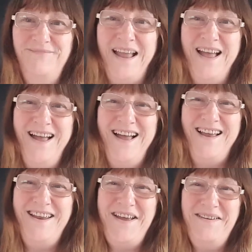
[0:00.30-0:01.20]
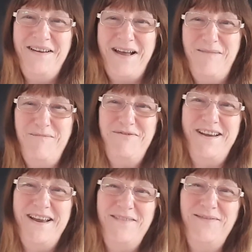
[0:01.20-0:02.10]
Hello, I'm
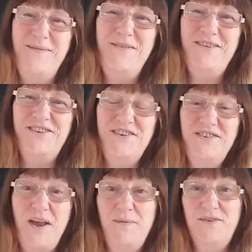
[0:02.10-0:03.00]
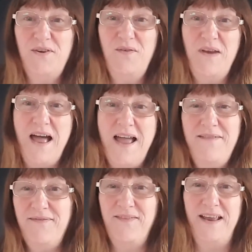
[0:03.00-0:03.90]
Maria from the Richlands Homeschool
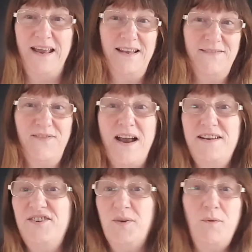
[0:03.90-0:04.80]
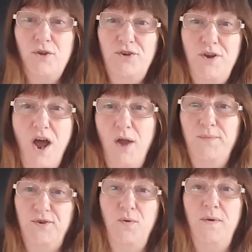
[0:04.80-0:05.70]
Life. It's Friday, so I'm not doing a
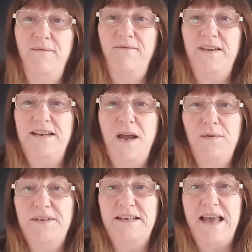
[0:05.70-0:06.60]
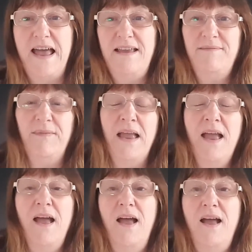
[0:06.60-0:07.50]
homeschooling video today.
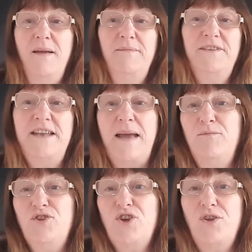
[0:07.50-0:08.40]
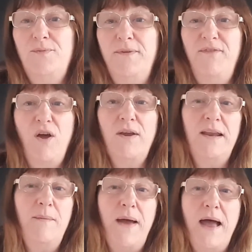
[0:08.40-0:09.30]
Today I'm just going to be
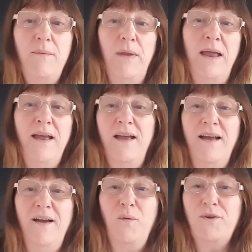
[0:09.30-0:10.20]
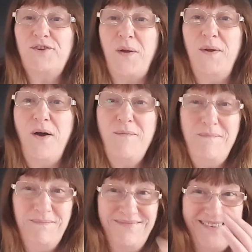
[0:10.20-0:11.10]
vlogging about what's going on